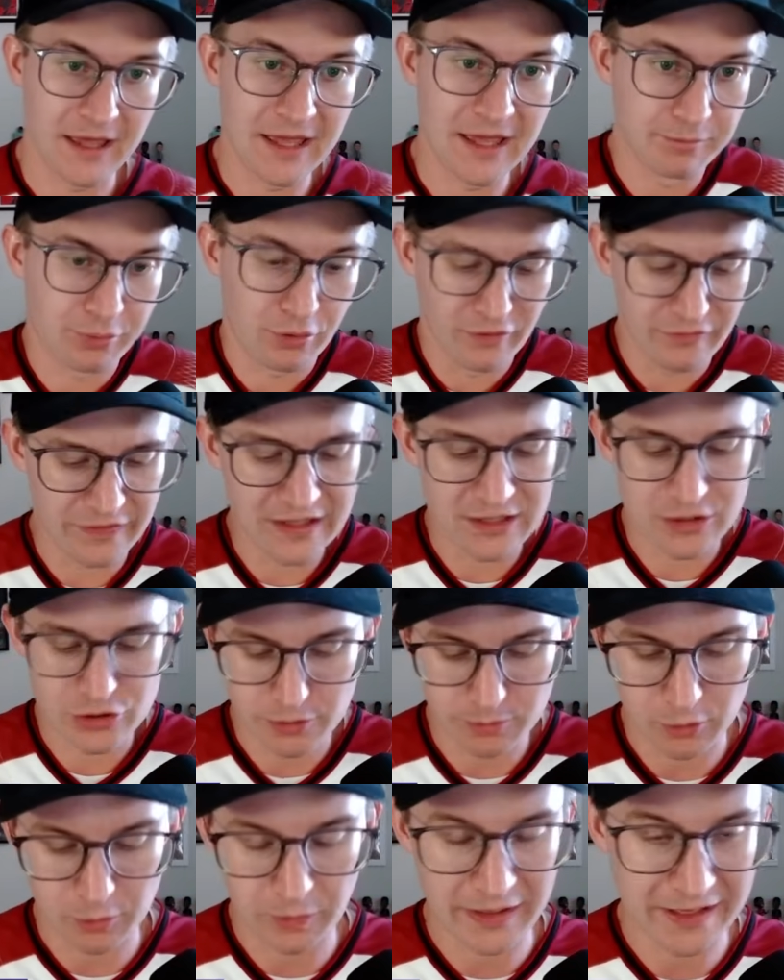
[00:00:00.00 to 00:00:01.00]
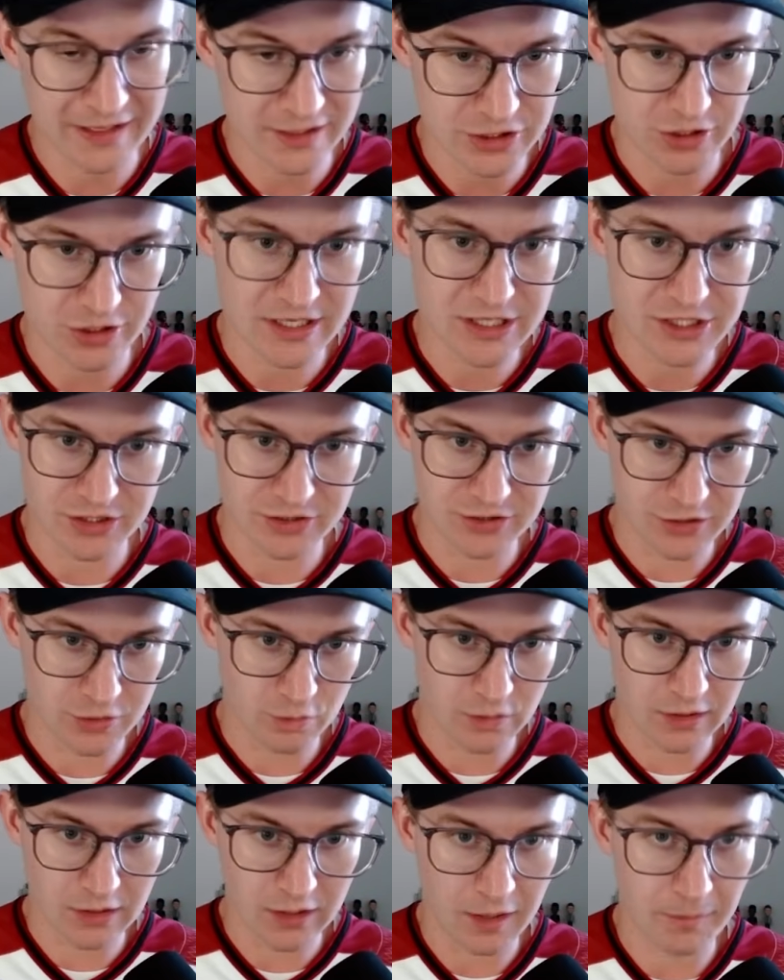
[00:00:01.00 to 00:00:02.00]
and prevent dribble penetration
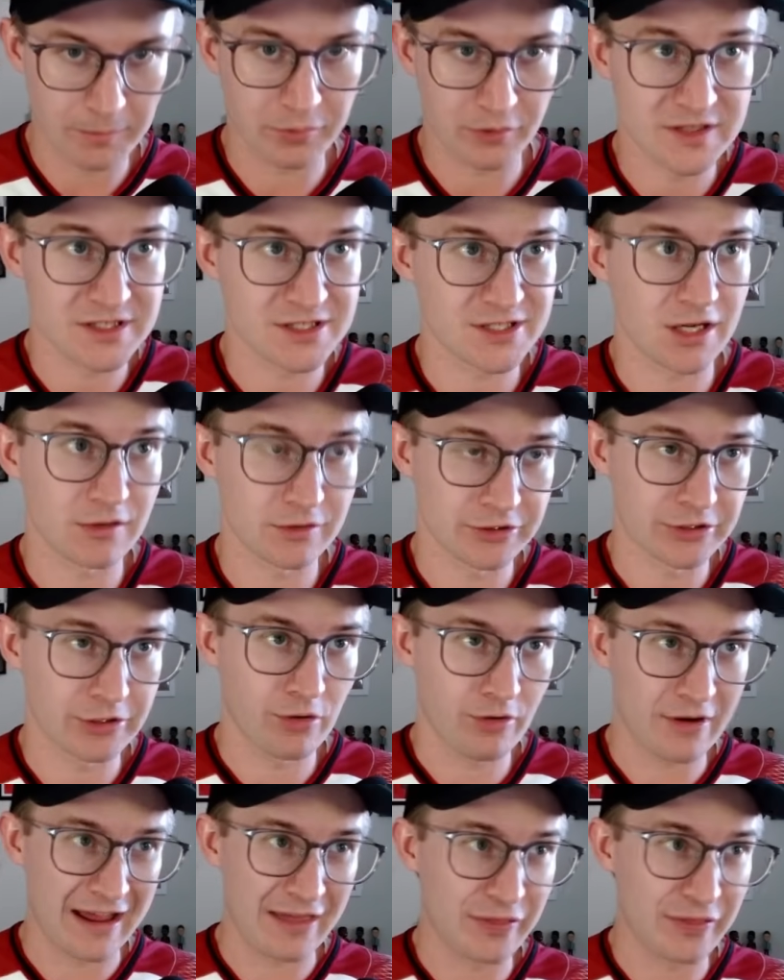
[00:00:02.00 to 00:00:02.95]
to a pretty solid degree.